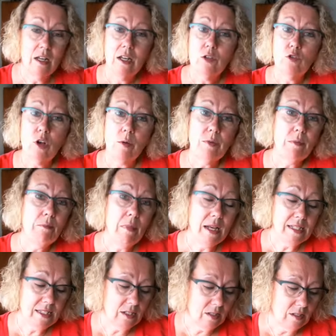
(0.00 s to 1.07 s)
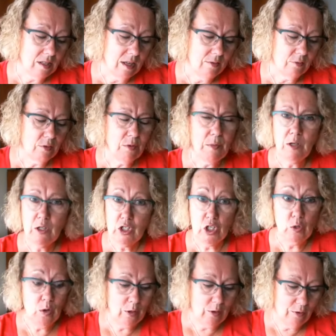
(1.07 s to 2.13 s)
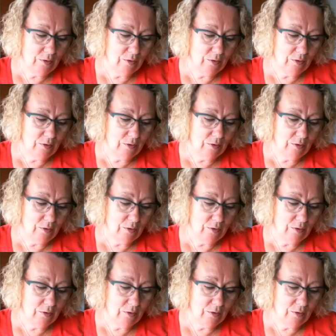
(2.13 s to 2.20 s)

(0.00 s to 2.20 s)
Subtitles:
drop a mussel from about 200